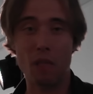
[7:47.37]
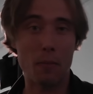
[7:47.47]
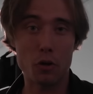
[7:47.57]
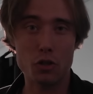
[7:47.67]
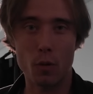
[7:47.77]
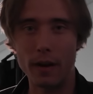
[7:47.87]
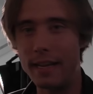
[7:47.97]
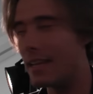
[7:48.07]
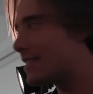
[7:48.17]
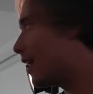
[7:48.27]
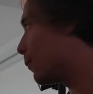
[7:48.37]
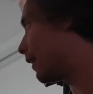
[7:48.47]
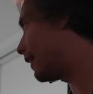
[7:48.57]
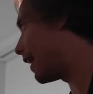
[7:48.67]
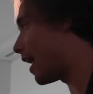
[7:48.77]
I'm not sure where he is now,
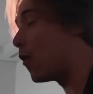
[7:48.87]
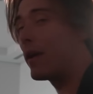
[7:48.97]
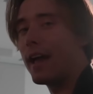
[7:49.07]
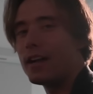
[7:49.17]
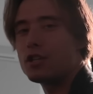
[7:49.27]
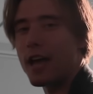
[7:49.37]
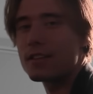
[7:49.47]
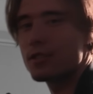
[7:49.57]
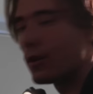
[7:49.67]
but yeah, now we got a chance